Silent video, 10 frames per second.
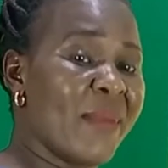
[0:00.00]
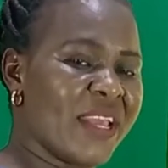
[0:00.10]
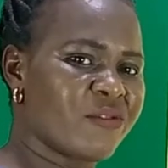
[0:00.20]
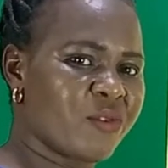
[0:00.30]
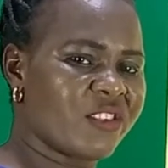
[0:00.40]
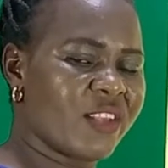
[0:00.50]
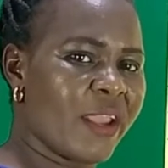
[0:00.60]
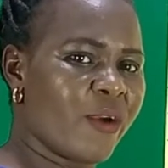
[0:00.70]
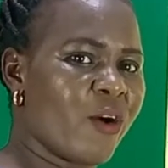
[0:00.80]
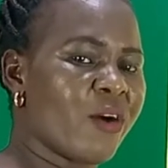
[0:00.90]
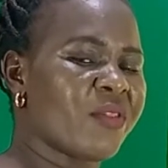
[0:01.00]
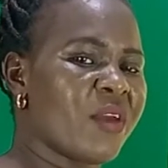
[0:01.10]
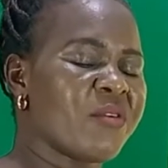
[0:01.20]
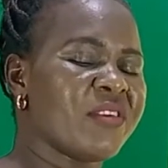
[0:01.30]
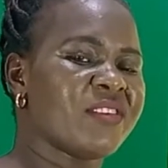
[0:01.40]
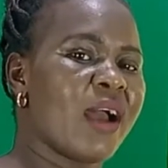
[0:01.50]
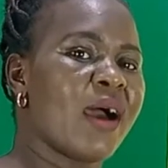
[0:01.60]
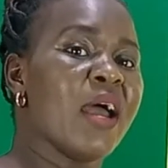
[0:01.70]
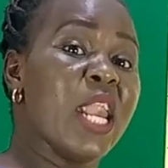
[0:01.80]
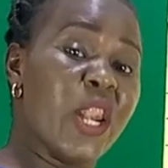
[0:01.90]
menstrual cycle, there is
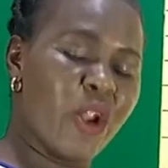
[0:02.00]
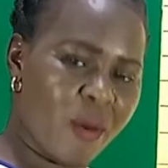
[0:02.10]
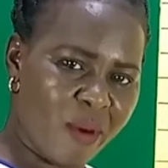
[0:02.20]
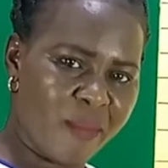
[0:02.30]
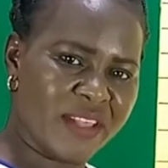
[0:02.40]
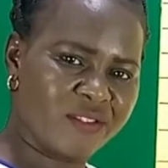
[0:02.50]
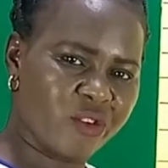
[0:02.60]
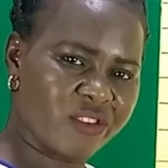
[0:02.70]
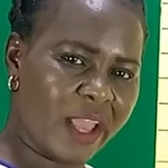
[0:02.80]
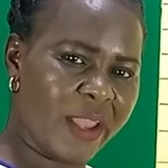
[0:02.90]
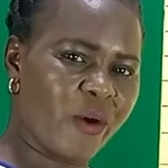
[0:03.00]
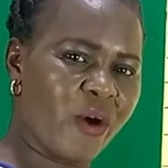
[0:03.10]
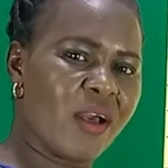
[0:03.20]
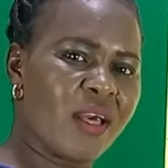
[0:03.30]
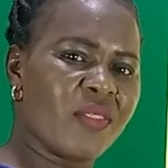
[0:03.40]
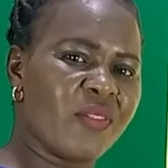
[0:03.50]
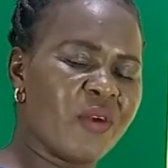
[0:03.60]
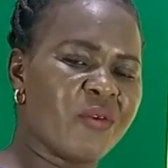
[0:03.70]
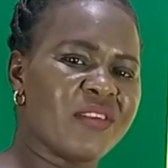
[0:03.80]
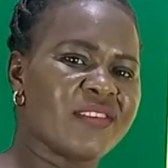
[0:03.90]
a normal menstrual cycle,
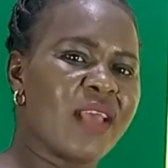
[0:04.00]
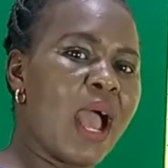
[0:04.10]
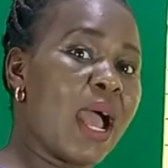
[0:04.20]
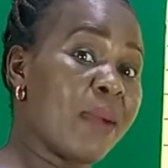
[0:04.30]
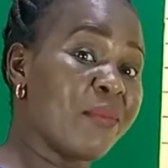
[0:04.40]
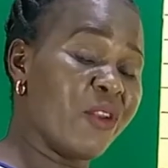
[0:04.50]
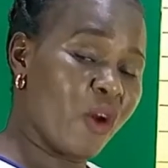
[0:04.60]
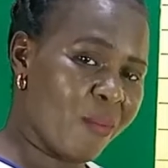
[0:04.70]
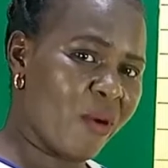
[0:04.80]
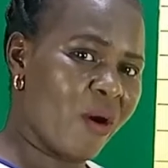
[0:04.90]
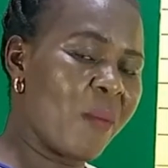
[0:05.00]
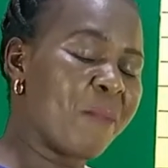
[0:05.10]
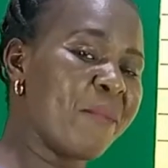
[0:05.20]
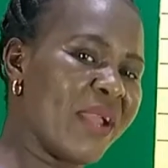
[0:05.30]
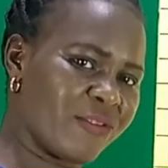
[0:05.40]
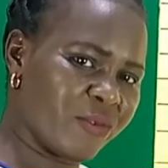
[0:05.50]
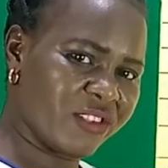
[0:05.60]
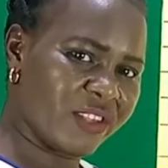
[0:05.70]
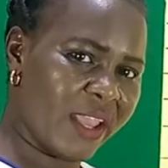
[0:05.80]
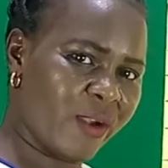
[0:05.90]
there is abnormal menstrual
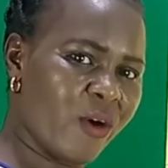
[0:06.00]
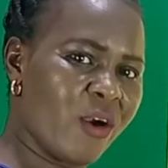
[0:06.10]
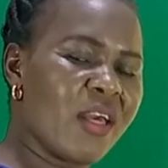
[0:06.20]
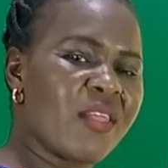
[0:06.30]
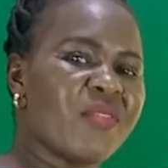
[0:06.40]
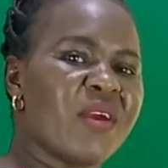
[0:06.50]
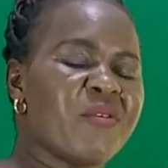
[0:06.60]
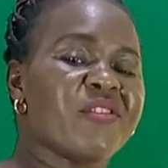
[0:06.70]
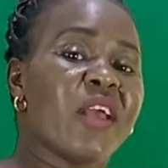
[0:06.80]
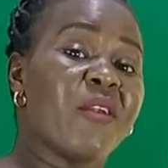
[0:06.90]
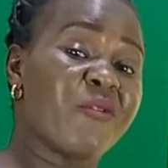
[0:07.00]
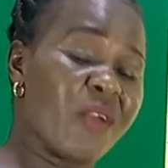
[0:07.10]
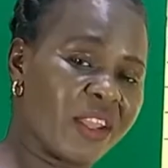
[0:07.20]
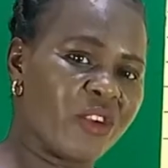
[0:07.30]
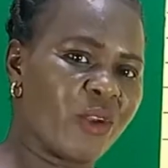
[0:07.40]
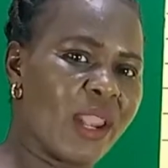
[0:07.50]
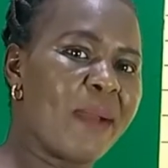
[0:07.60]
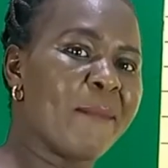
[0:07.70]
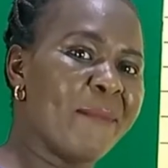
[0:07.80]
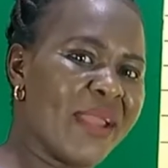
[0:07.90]
cycle, there is
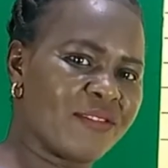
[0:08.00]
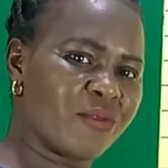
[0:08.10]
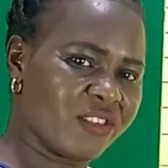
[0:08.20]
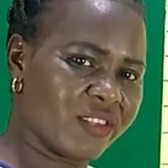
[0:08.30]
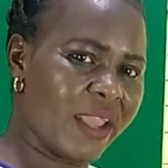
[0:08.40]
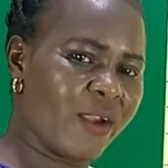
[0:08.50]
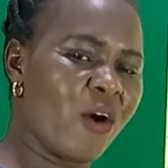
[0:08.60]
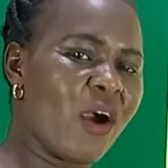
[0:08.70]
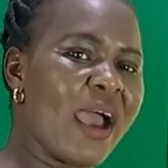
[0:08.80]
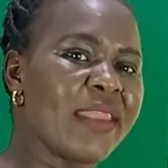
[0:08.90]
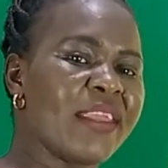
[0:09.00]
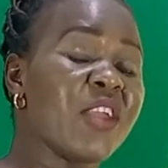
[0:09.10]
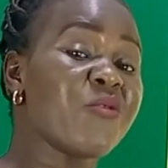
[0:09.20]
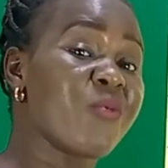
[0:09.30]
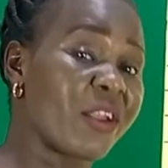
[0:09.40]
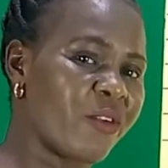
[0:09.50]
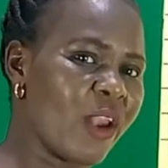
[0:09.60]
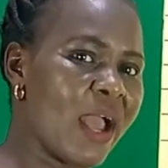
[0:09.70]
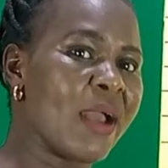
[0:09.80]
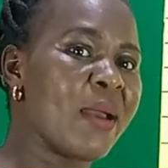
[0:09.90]
regular menstrual cycle and
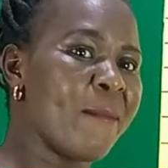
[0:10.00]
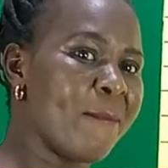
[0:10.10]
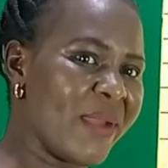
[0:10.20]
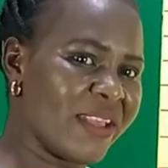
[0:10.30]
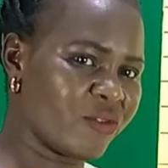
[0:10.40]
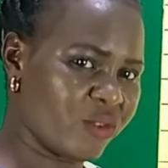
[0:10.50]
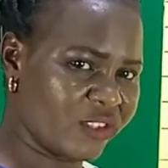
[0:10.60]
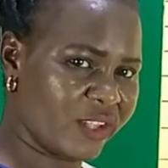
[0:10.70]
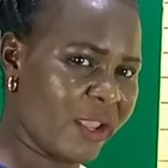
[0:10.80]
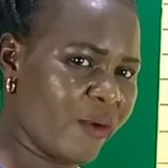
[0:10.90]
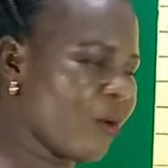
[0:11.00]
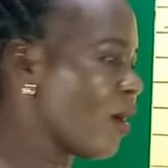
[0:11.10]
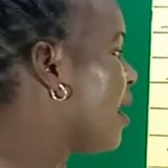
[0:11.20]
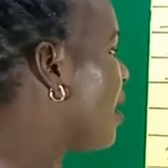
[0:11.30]
irregular menstrual cycle.